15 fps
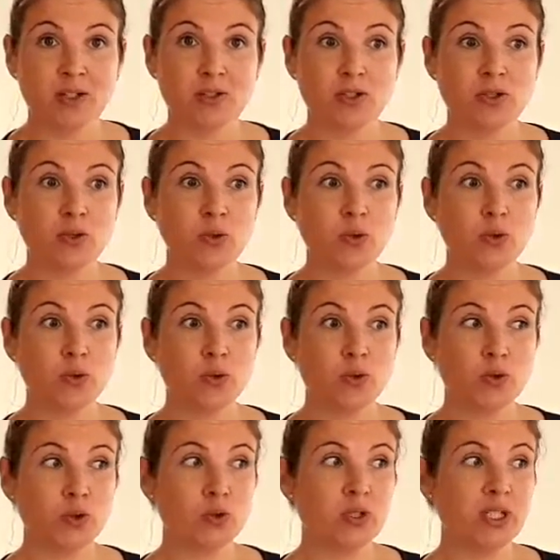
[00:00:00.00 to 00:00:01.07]

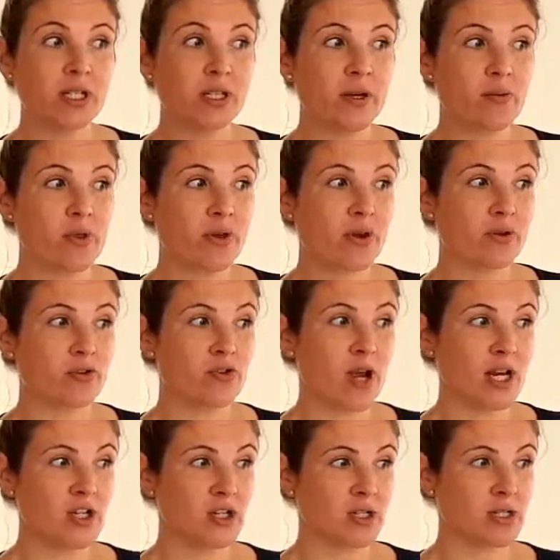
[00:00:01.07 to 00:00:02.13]
to dealing with
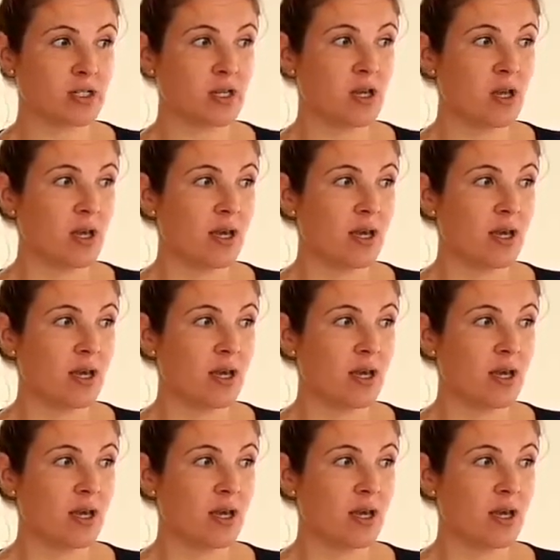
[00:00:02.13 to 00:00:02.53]
contractions.